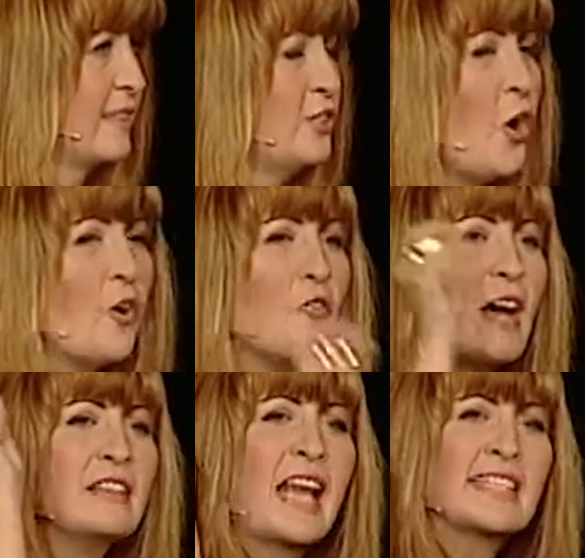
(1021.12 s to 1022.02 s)
No
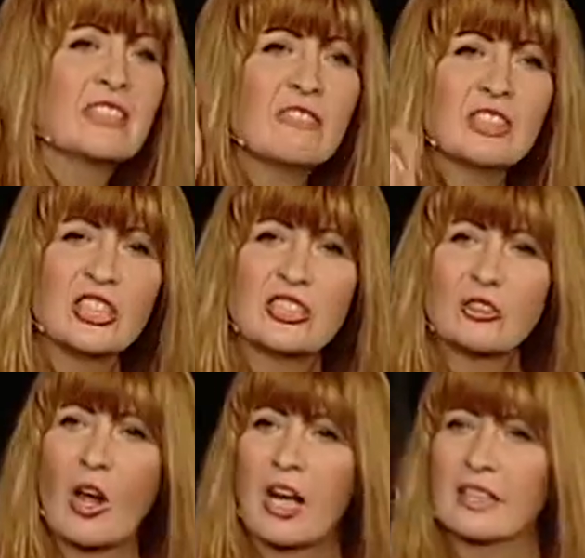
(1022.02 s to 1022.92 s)
one does what is
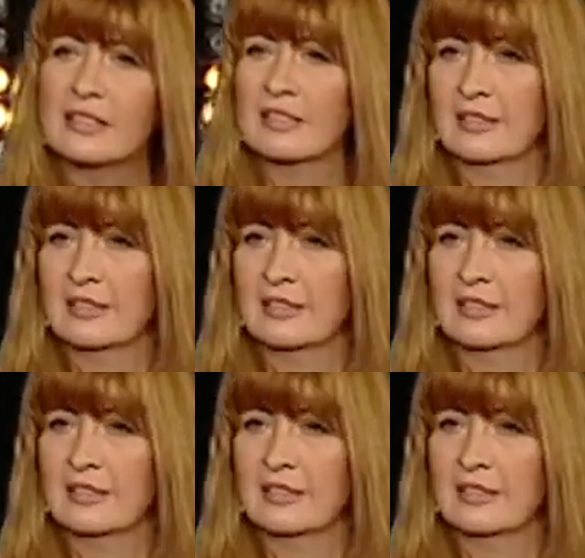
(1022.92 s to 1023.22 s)
right.